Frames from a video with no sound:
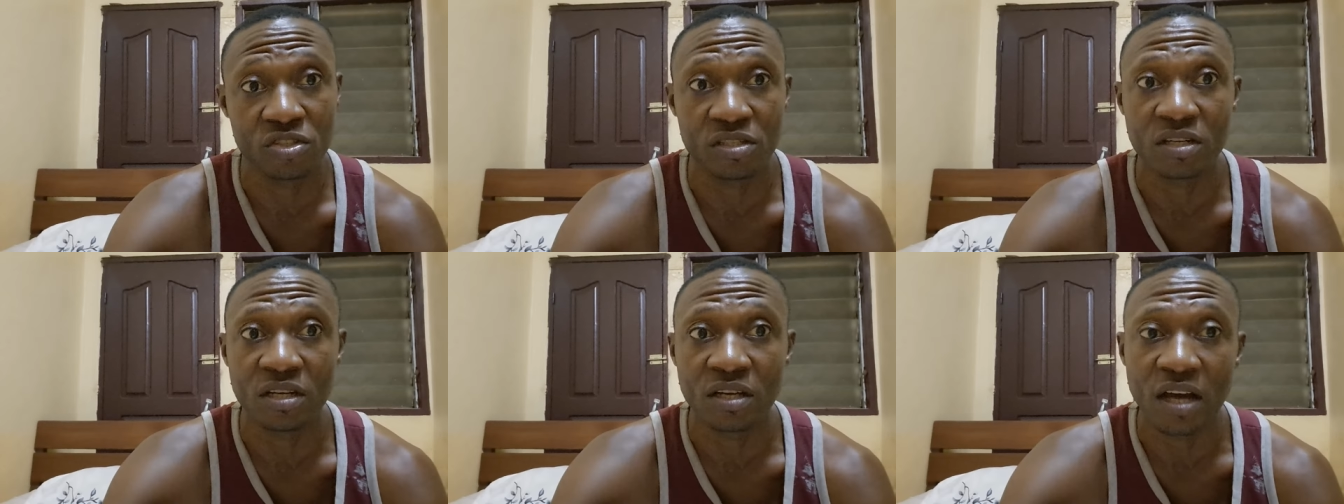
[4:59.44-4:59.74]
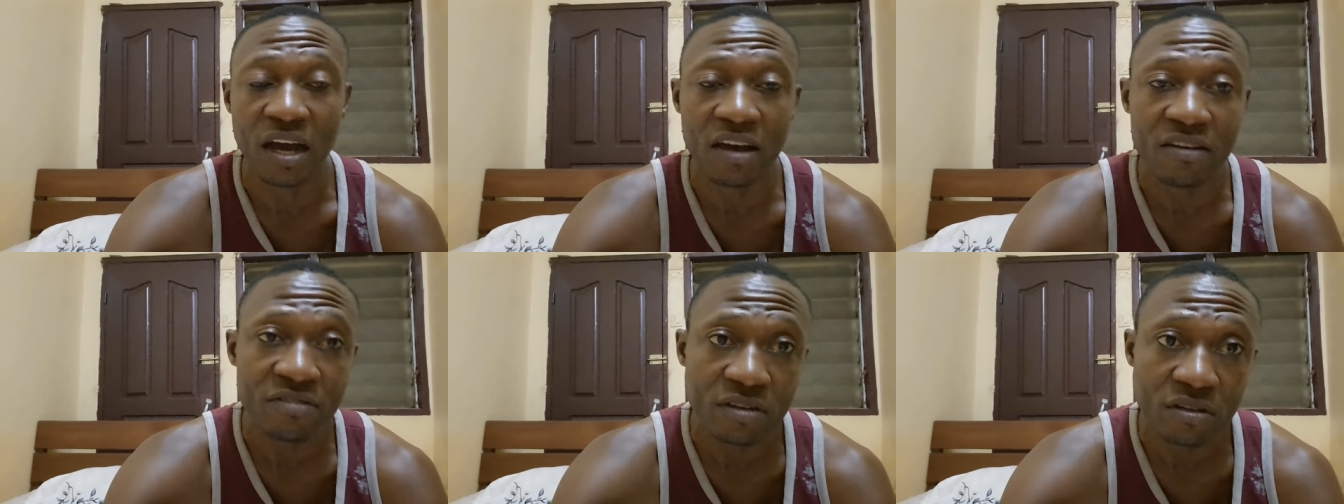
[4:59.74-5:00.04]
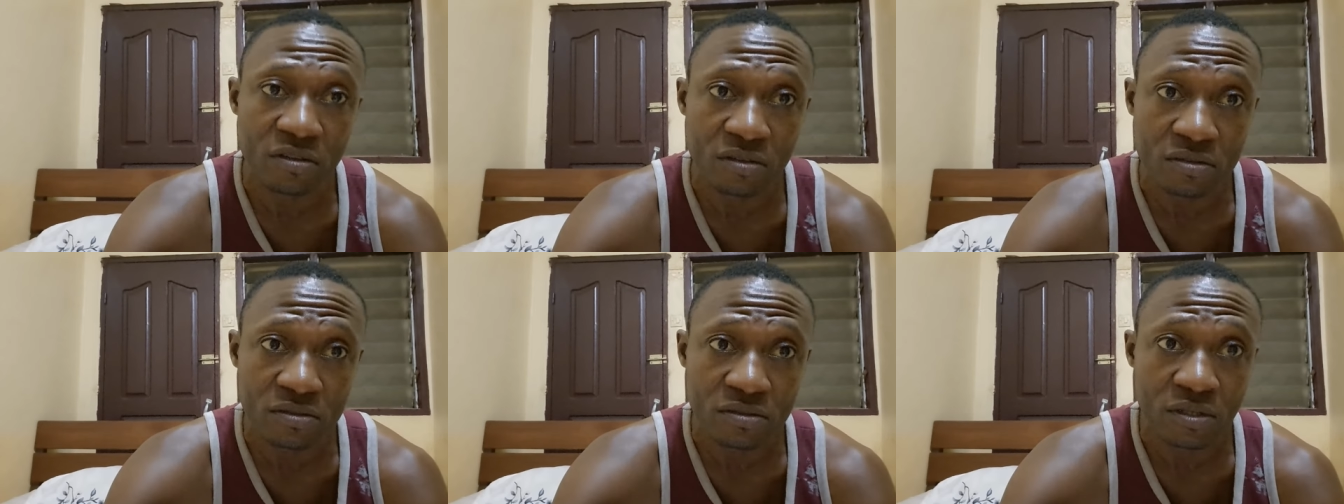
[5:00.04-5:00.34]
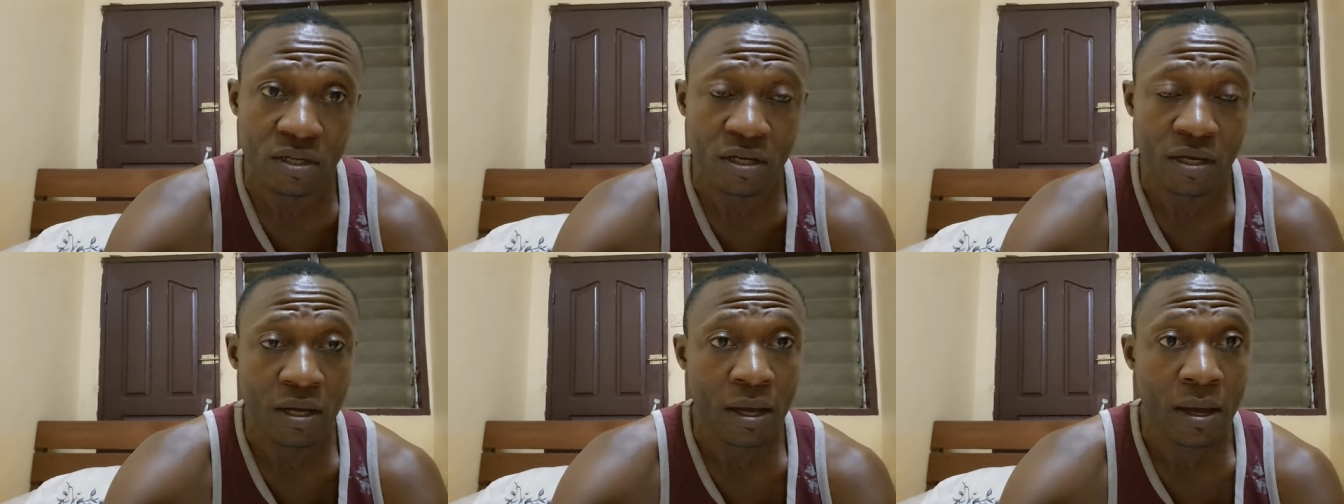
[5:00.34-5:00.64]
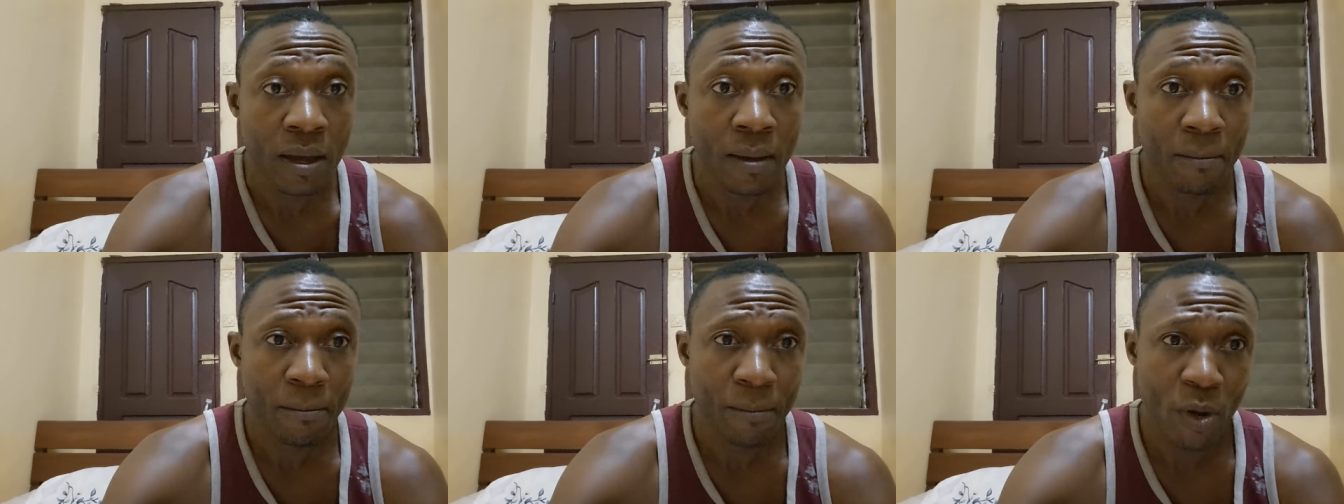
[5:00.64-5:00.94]
in Ivory Coast.
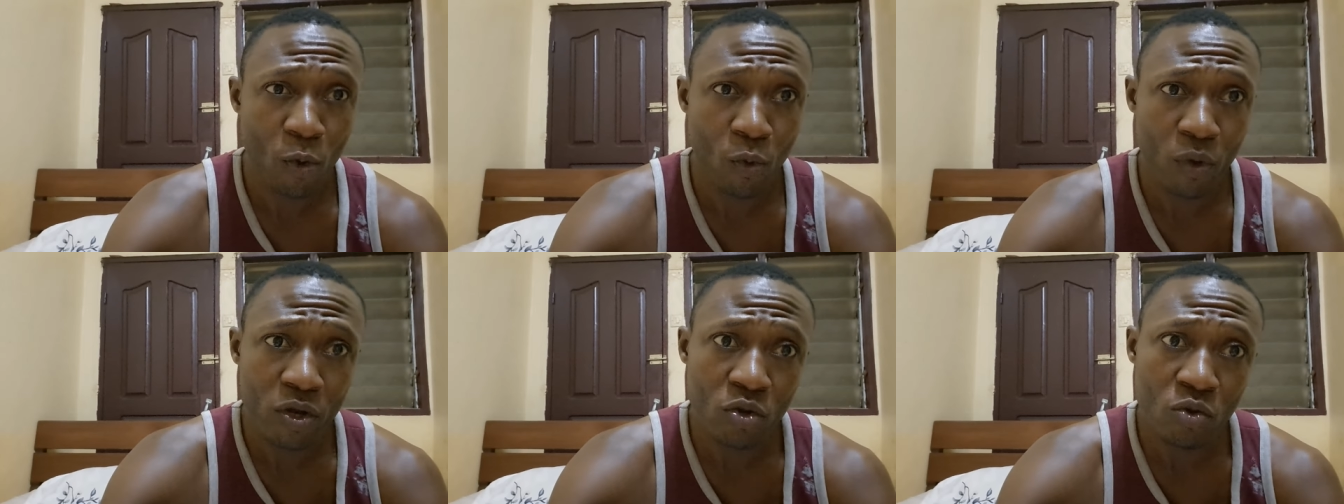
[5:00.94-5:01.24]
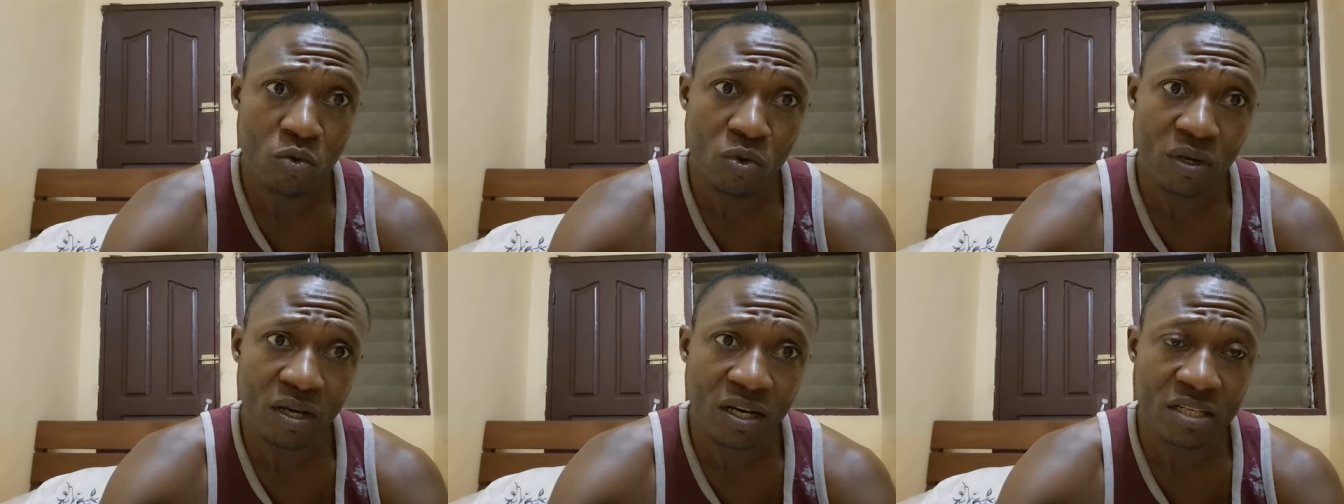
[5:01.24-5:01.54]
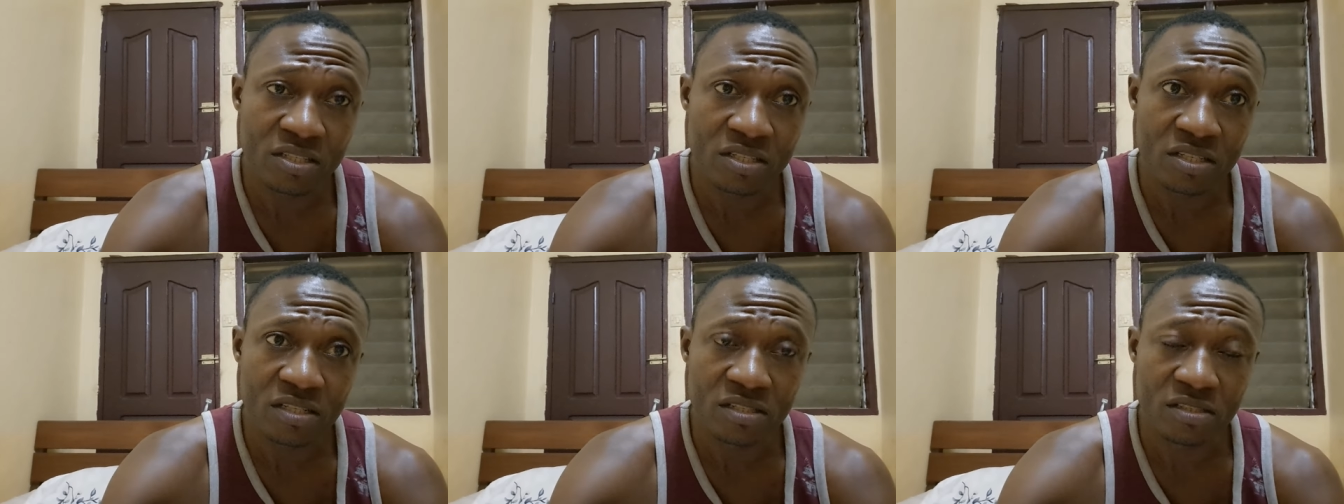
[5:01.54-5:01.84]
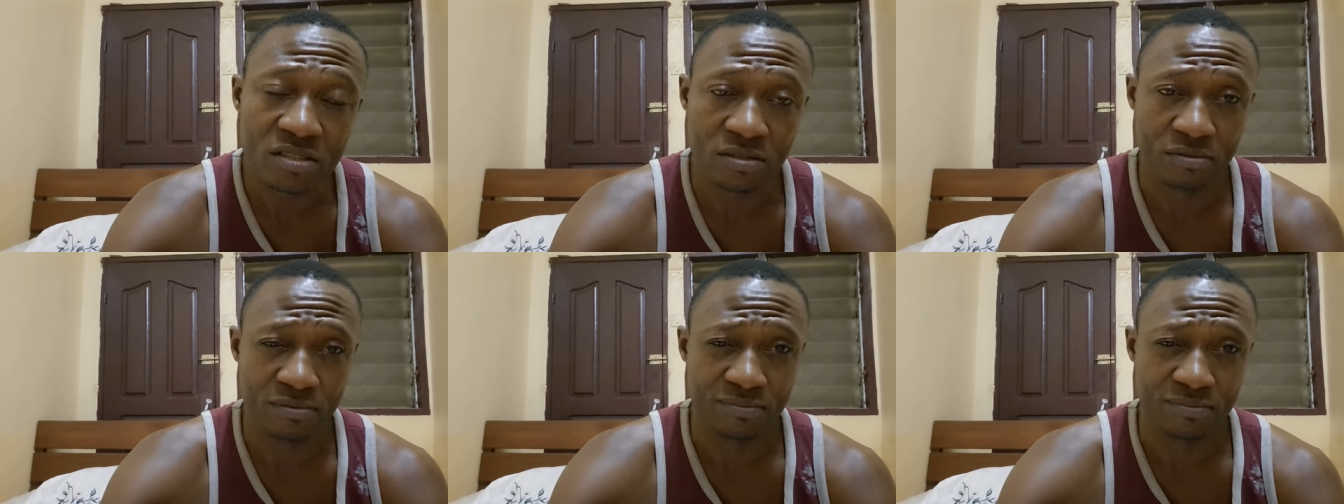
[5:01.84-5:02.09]
But when you look at it,